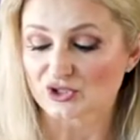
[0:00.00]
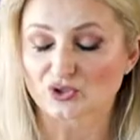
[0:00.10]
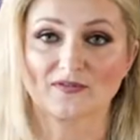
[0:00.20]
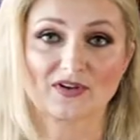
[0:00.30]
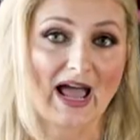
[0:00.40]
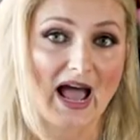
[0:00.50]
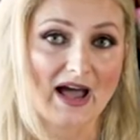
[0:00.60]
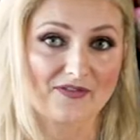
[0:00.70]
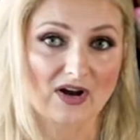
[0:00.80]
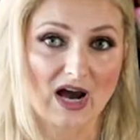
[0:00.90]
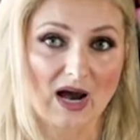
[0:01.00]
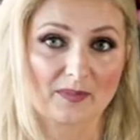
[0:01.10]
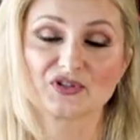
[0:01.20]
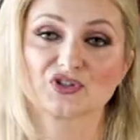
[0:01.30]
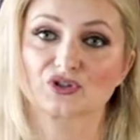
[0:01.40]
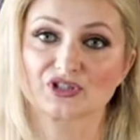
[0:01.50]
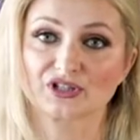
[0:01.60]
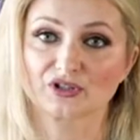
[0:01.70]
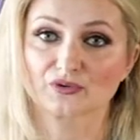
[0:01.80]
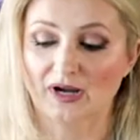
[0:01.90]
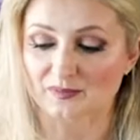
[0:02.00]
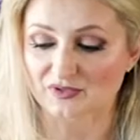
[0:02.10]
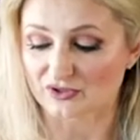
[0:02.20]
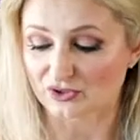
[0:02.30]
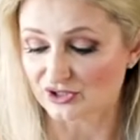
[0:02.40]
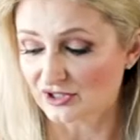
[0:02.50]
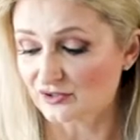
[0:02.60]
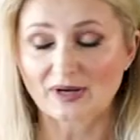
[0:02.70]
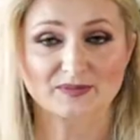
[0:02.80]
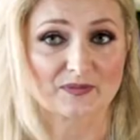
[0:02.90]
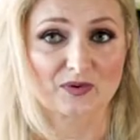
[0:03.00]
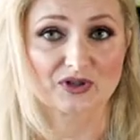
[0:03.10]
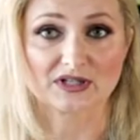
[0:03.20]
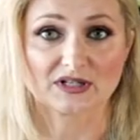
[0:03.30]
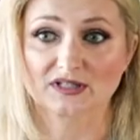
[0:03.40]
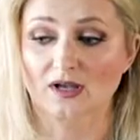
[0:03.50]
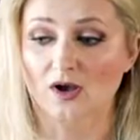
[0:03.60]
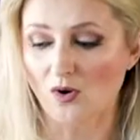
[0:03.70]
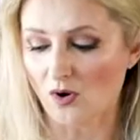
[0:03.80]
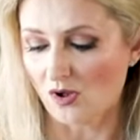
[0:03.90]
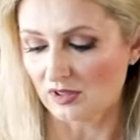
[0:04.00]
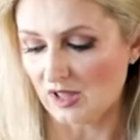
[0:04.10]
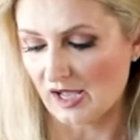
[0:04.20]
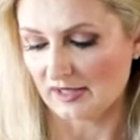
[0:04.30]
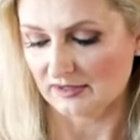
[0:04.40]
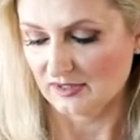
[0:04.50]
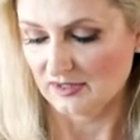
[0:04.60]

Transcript: So even half a cup is 13 grams and 13 grams of protein is a whole lot